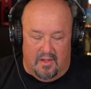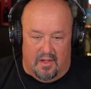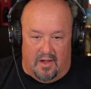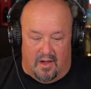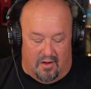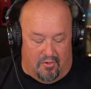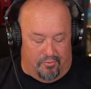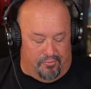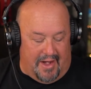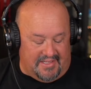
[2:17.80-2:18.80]
All
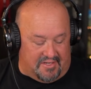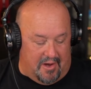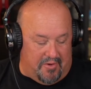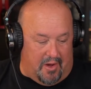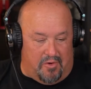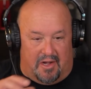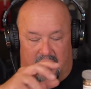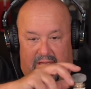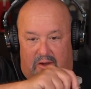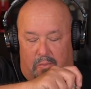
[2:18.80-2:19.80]
right, so here we go. We're going to
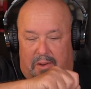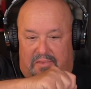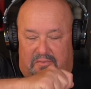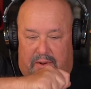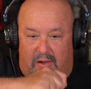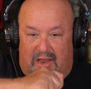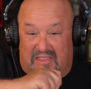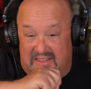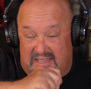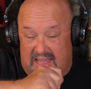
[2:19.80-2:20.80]
go ahead and open up this barrel. Now
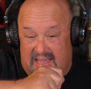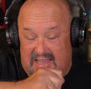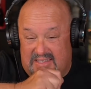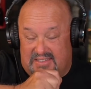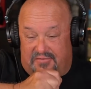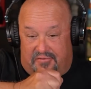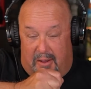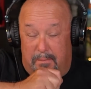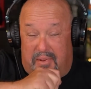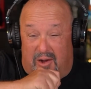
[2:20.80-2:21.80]
this is
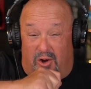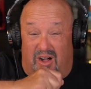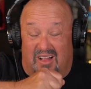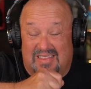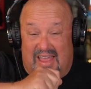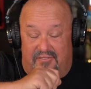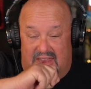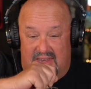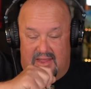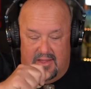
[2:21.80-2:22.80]
from barrel
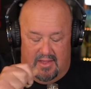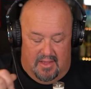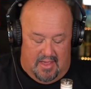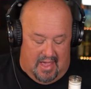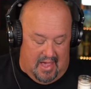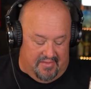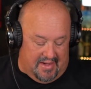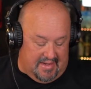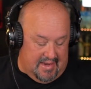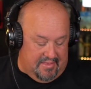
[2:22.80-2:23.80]
11. They
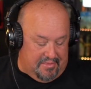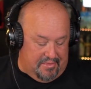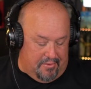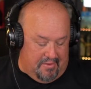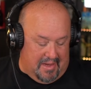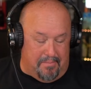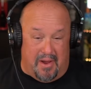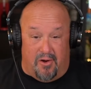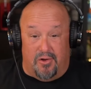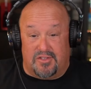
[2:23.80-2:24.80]
did 30
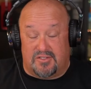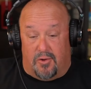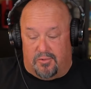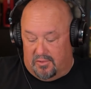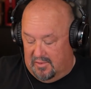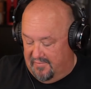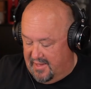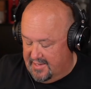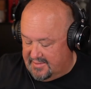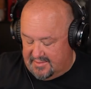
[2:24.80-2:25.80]
barrels total of
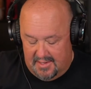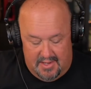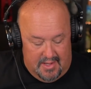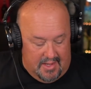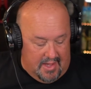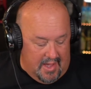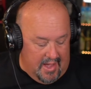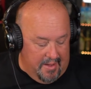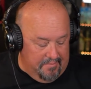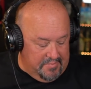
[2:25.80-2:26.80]
this.
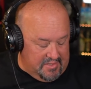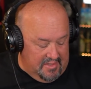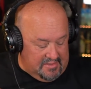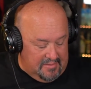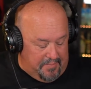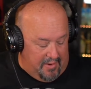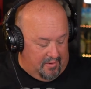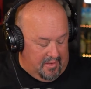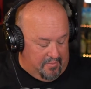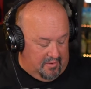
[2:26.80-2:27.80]
So this is
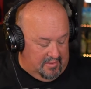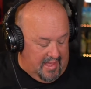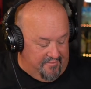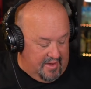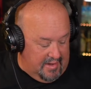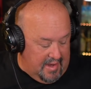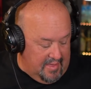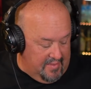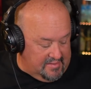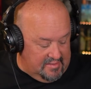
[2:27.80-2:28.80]
barrel number 11,
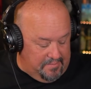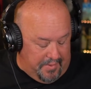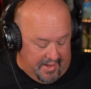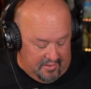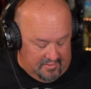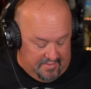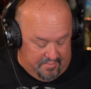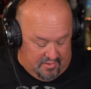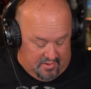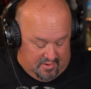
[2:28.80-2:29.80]
and this is bottle
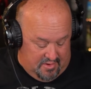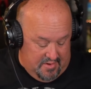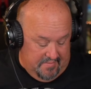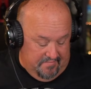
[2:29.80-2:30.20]
number